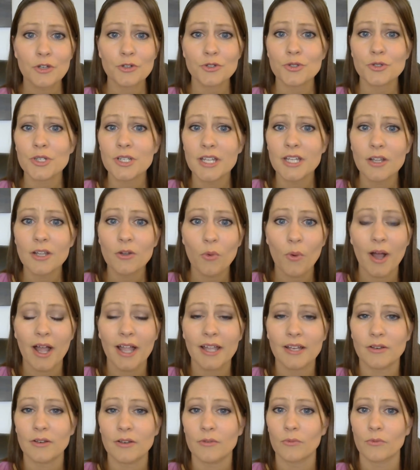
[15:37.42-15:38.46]
drinking
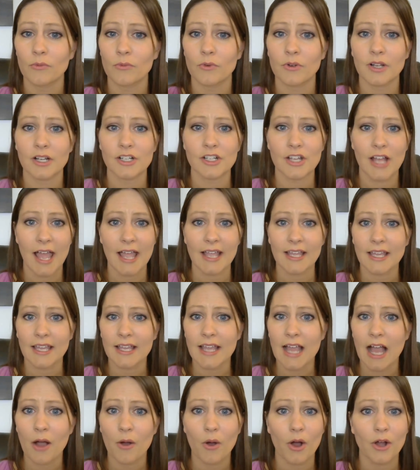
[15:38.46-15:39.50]
wine,
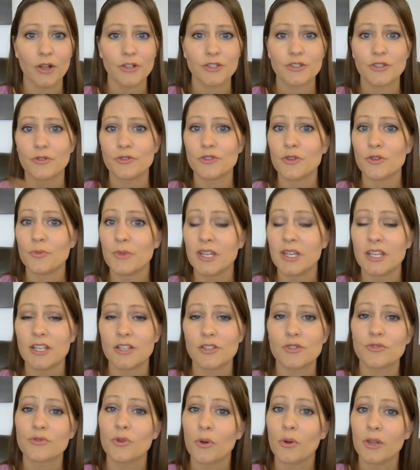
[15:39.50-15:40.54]
hanging out on social media,
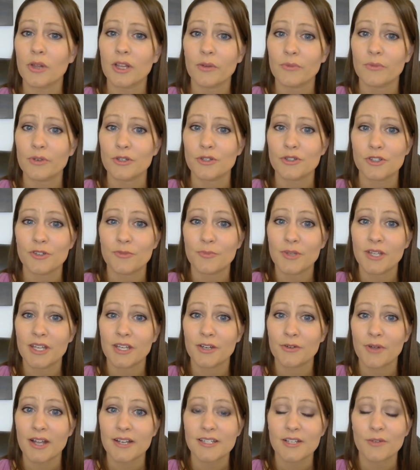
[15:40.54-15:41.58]
scrolling when you should be
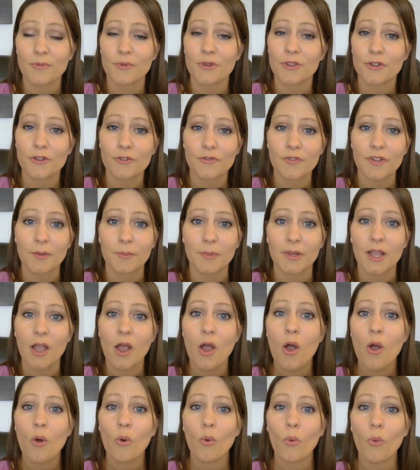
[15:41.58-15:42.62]
interacting with your family?
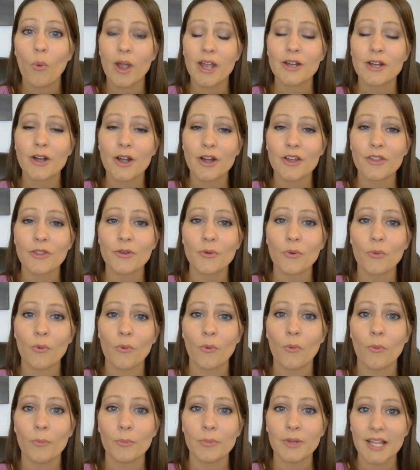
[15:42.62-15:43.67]
Where are the
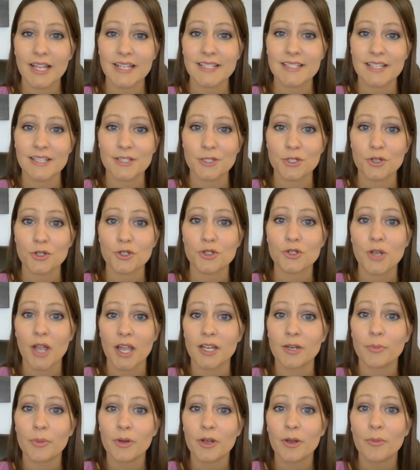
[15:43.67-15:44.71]
places you're
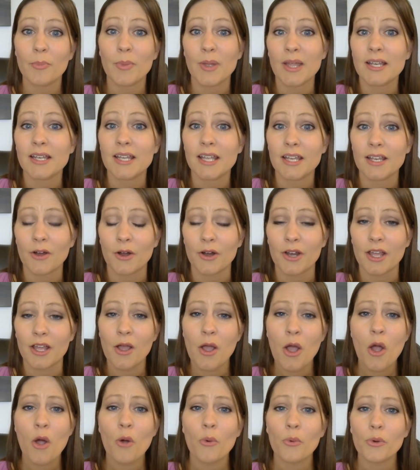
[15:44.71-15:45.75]
trying to put a band-aid on it,
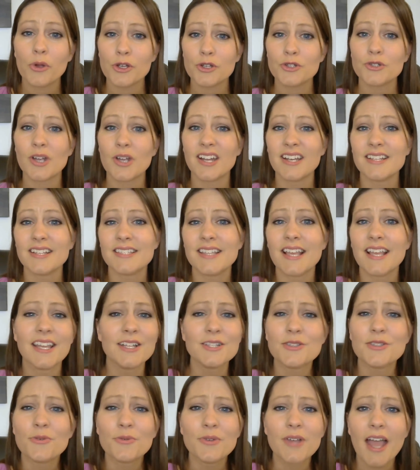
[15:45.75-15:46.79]
where you're trying to say,
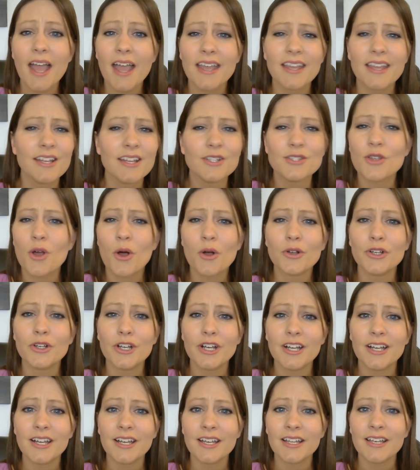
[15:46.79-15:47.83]
it's okay, it's all
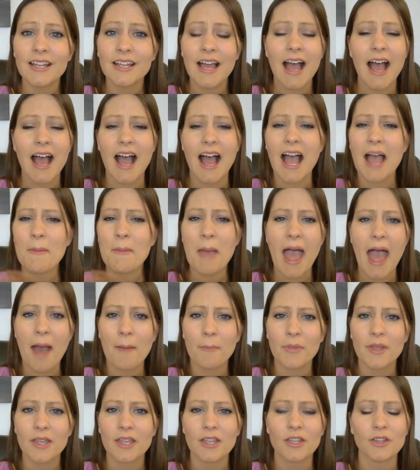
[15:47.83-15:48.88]
good, I'm
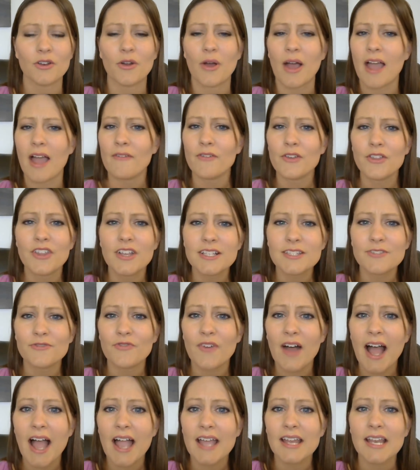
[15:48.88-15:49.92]
happy, you know, everything's
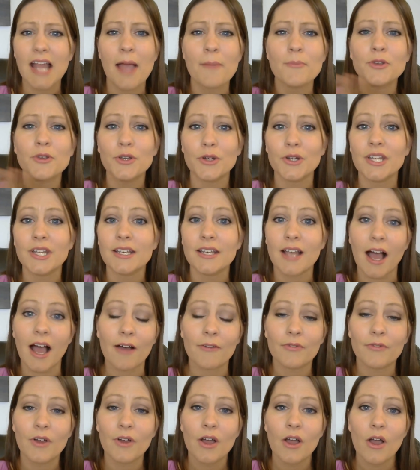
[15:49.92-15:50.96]
fine, I'm good
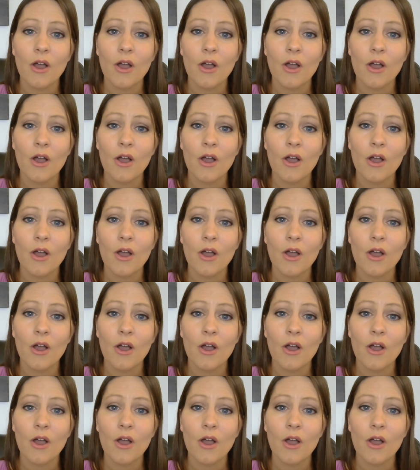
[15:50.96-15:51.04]
enough,